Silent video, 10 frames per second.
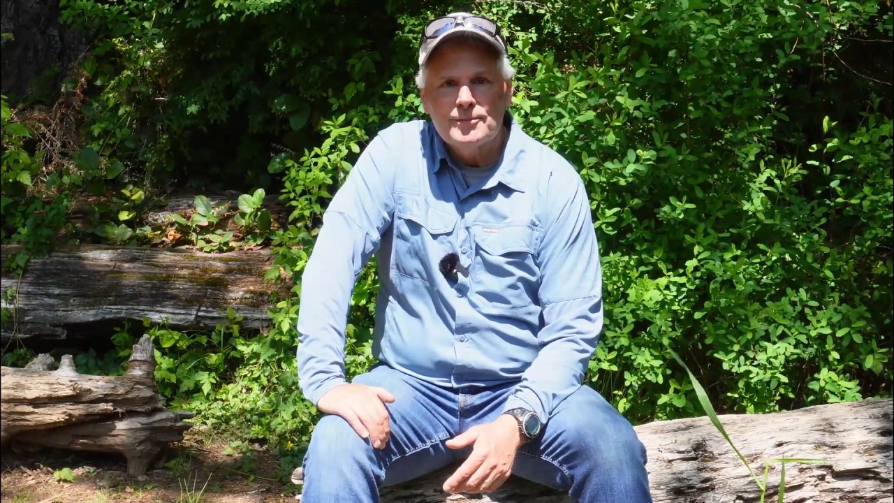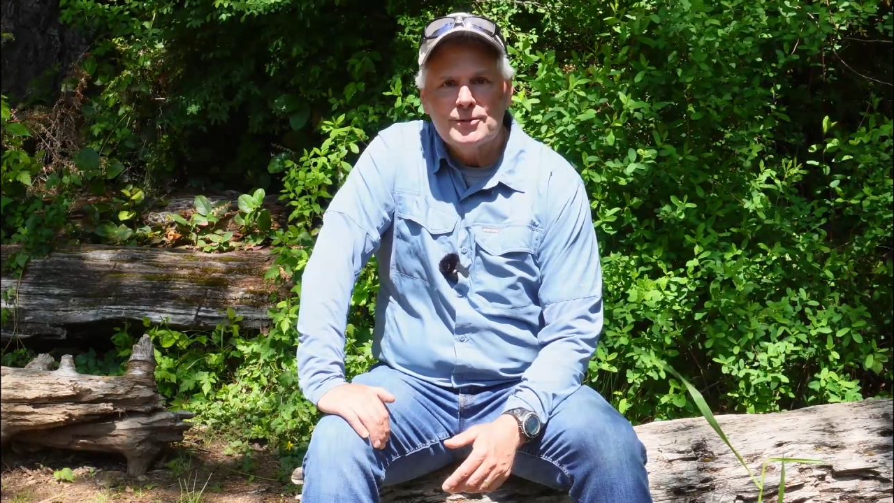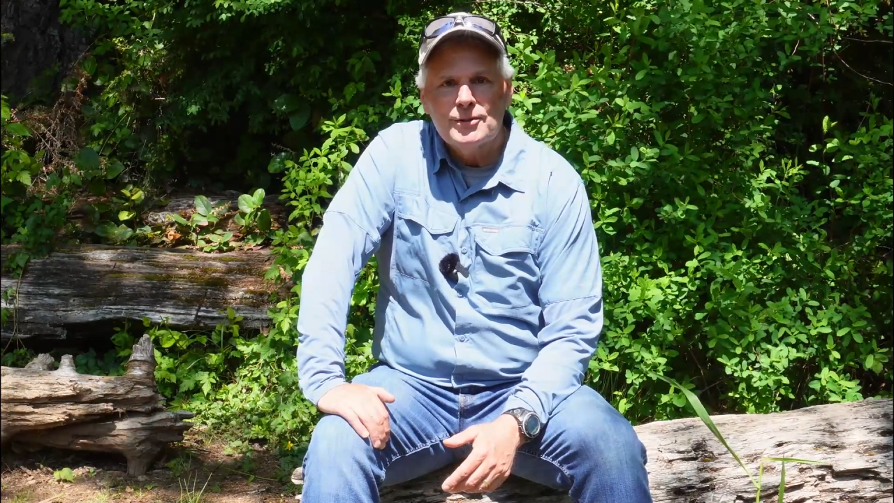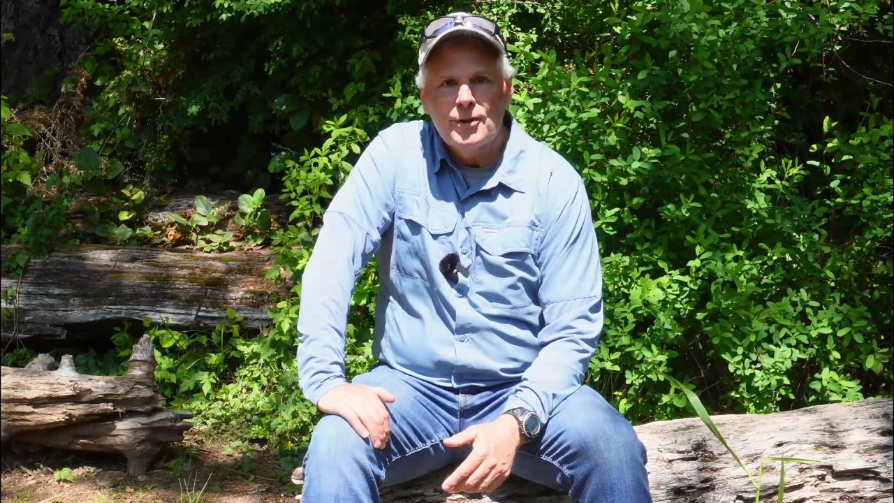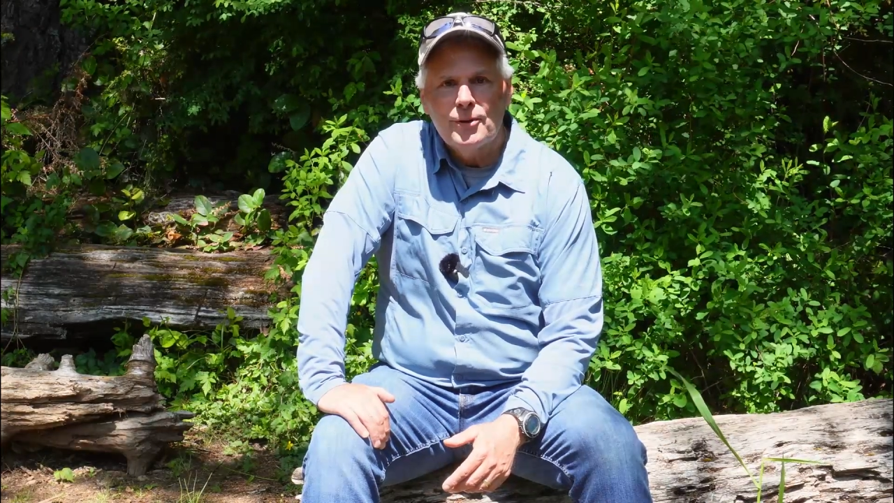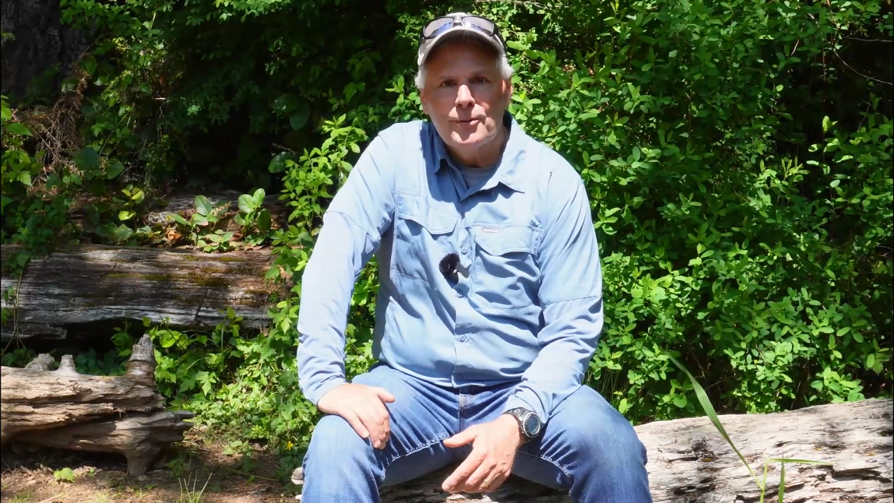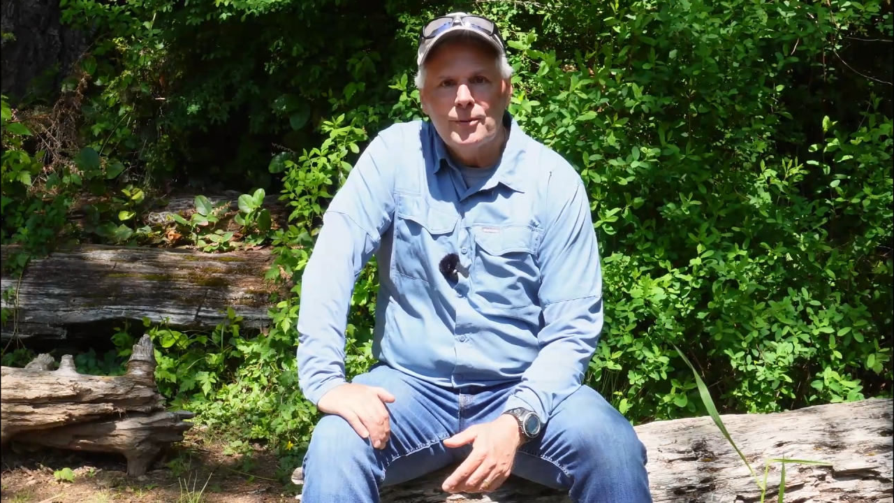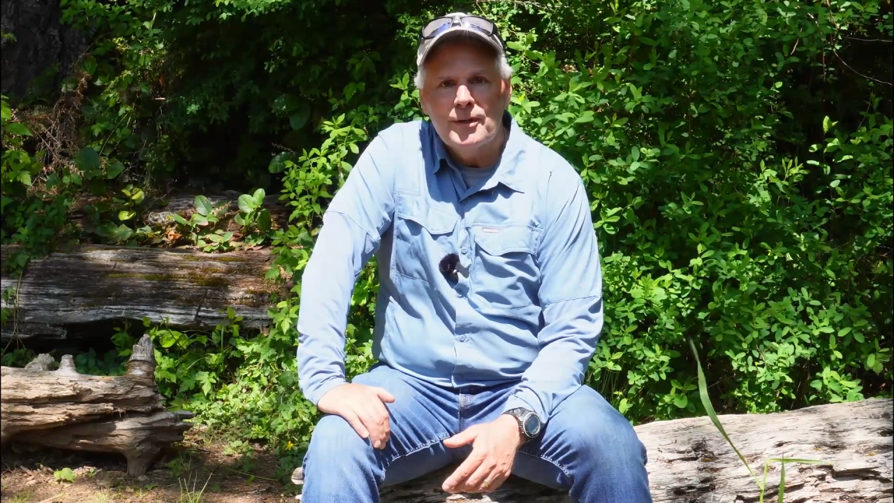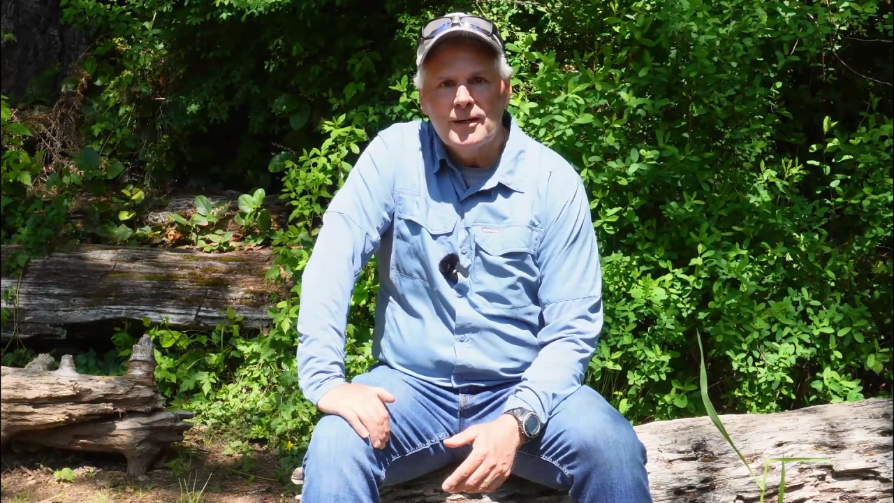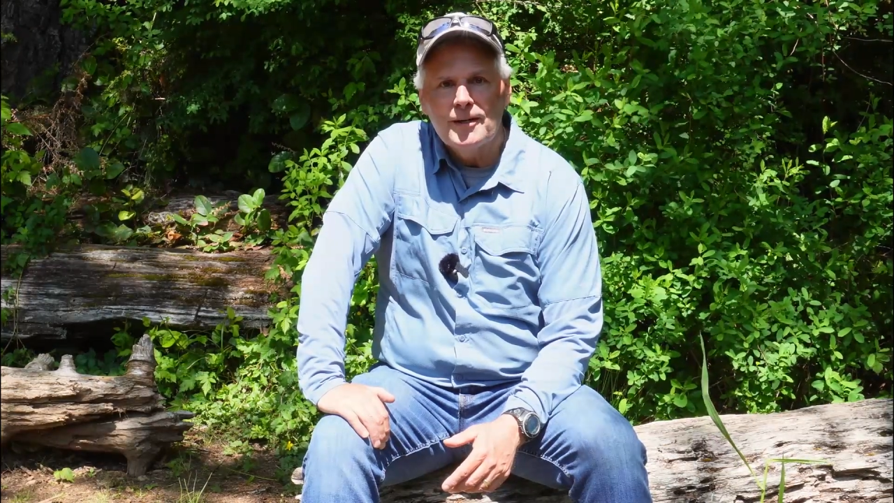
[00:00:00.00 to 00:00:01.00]

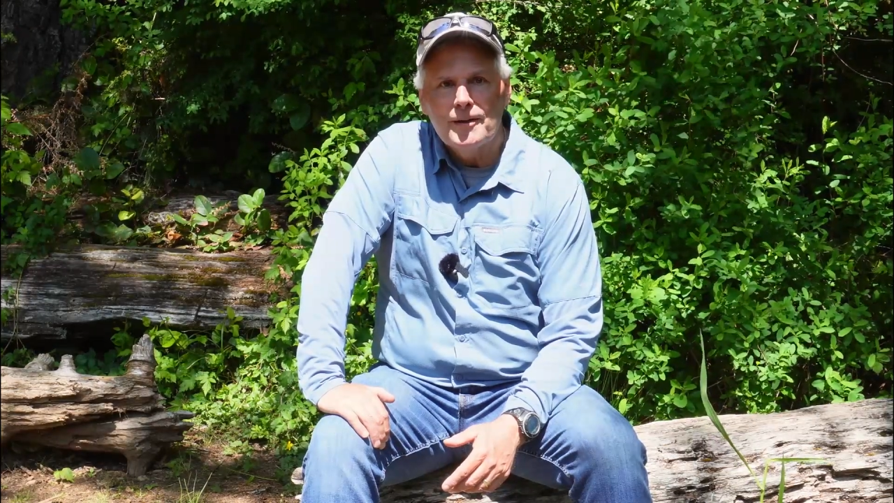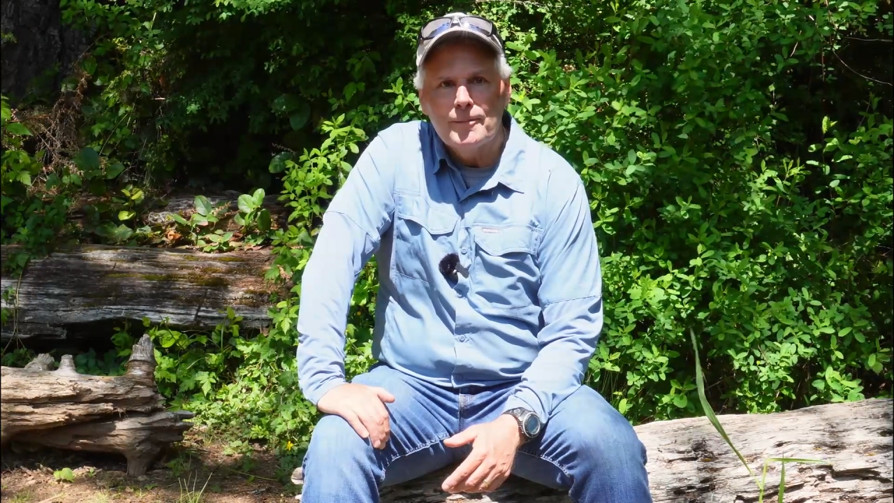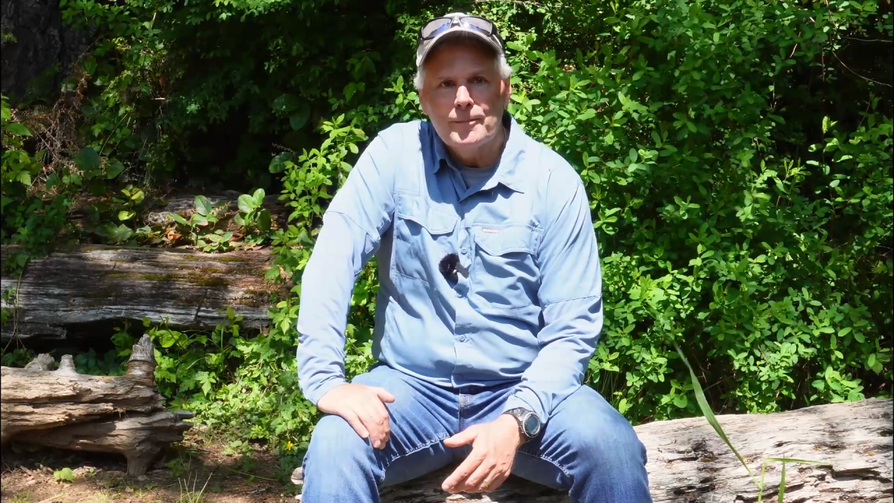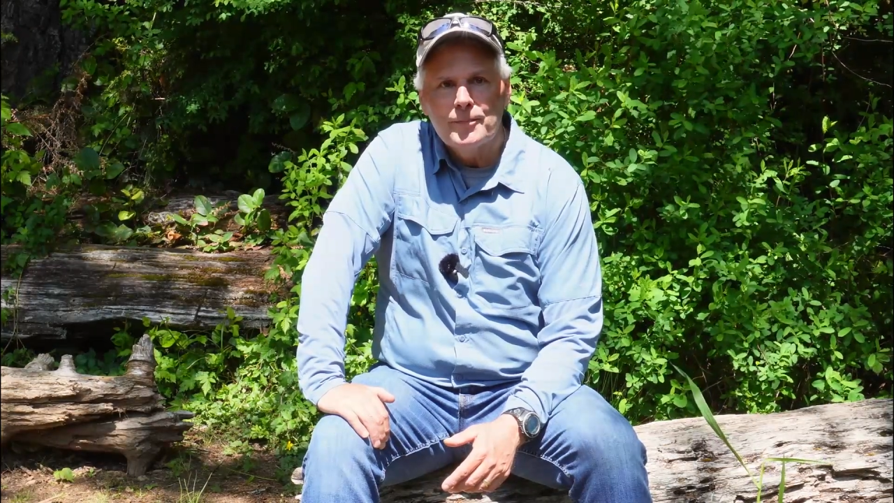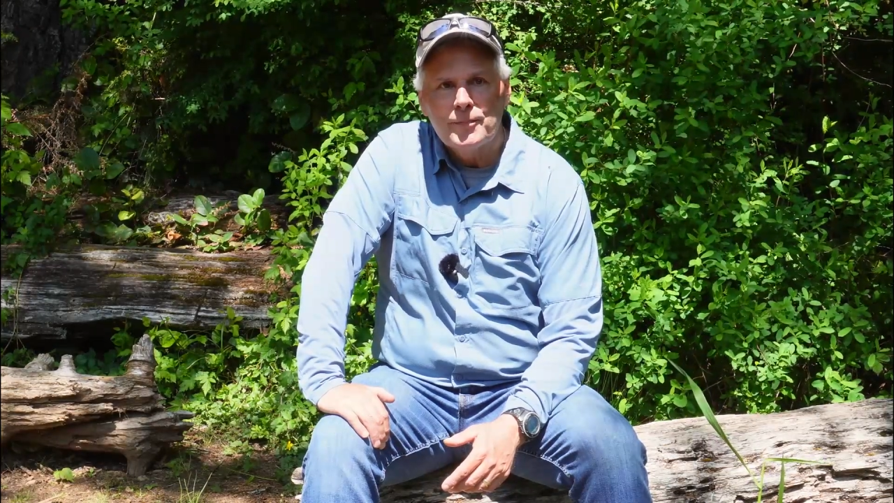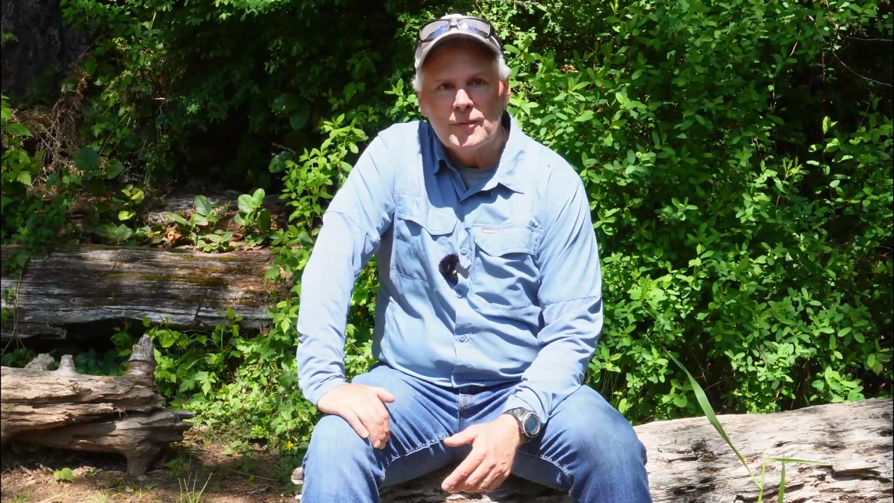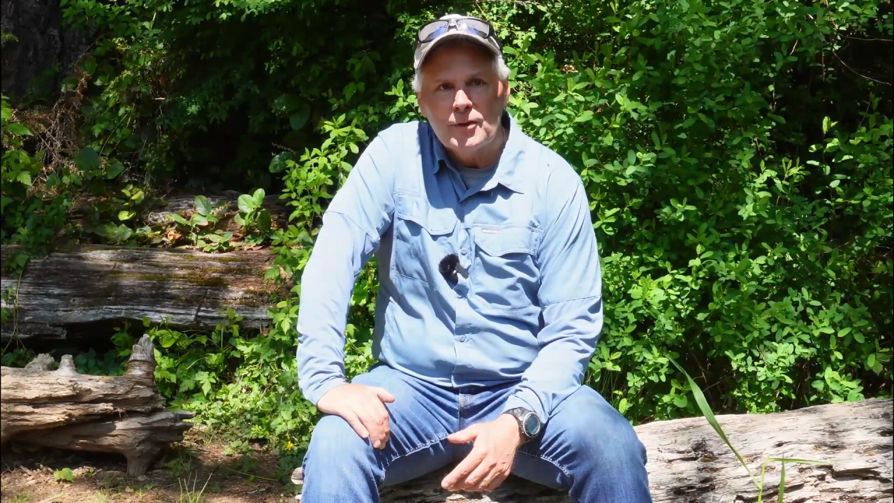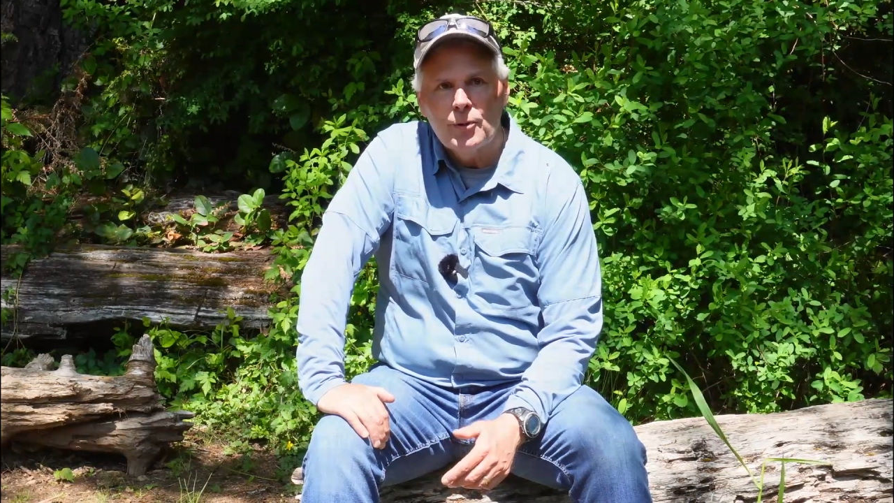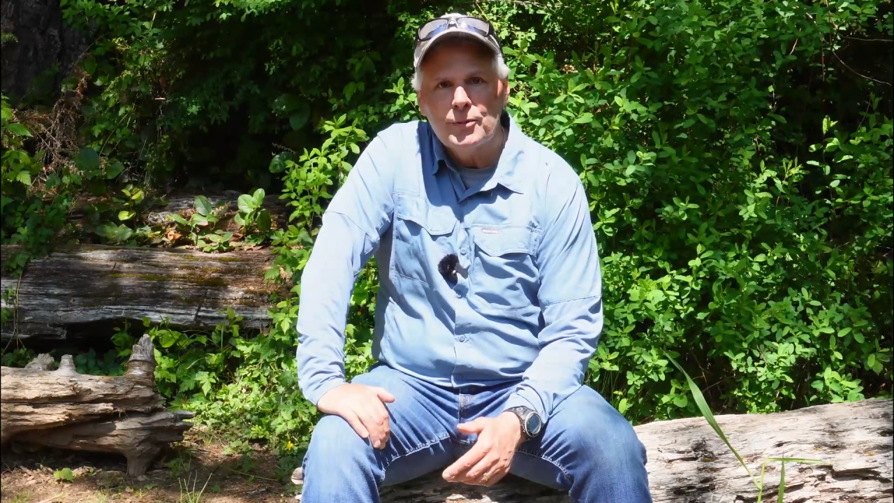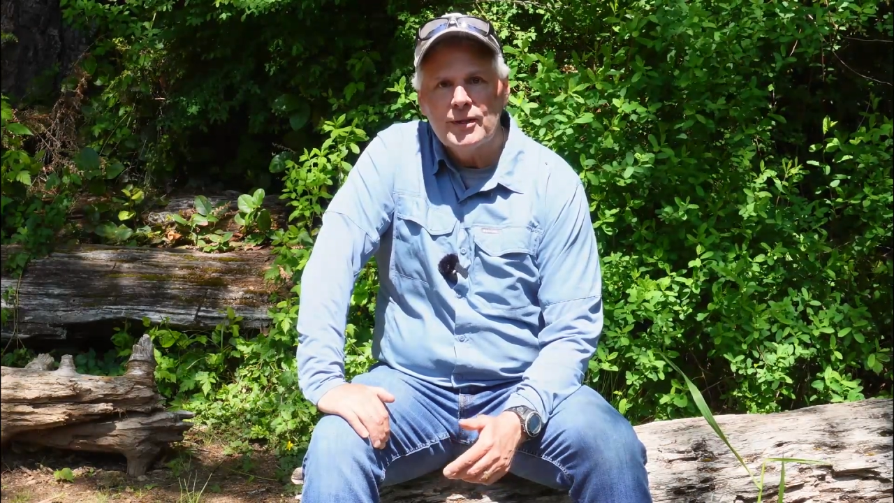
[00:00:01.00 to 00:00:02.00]
So hope